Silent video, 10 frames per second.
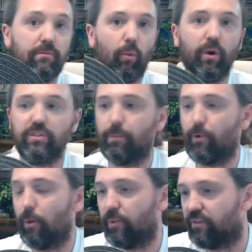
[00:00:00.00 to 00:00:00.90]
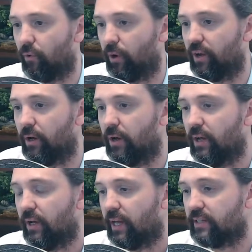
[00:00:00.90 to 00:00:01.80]
works appropriate for you.
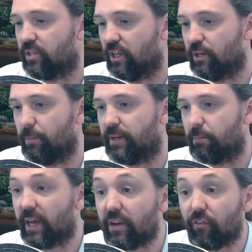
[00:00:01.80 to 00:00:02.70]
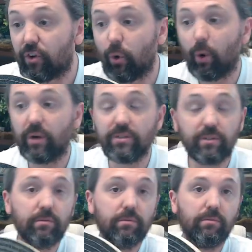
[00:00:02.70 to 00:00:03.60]
It's a little bit big for doors.
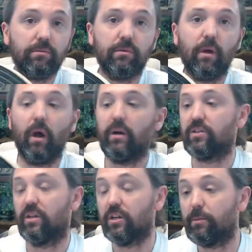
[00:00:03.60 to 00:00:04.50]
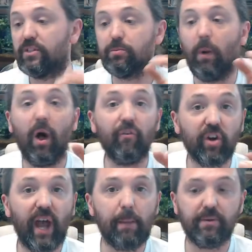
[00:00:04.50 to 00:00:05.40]
It's a little bit small for
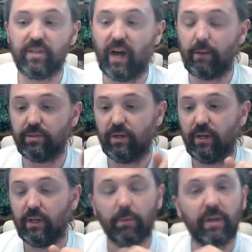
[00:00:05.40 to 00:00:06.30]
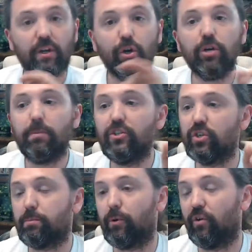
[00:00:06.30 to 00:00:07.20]
camper tops, but it could be
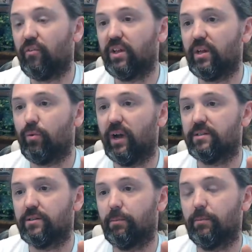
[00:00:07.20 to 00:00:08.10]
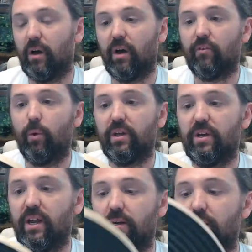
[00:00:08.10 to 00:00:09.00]
just perfectly right for what you
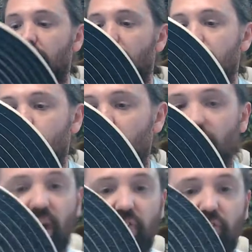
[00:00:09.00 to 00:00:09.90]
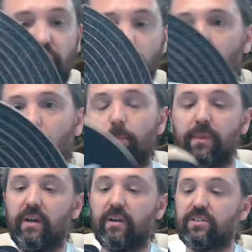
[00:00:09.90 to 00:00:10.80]
need. 25-foot roll,
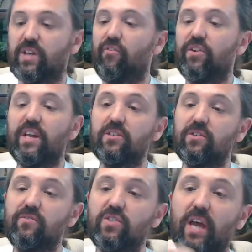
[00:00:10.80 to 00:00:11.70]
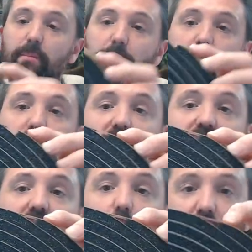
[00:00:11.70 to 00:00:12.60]
self-adhesive tape. You can
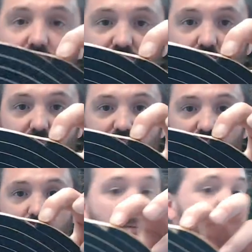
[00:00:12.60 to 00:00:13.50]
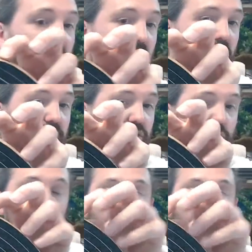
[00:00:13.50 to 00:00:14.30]
see where it starts there. As soon as you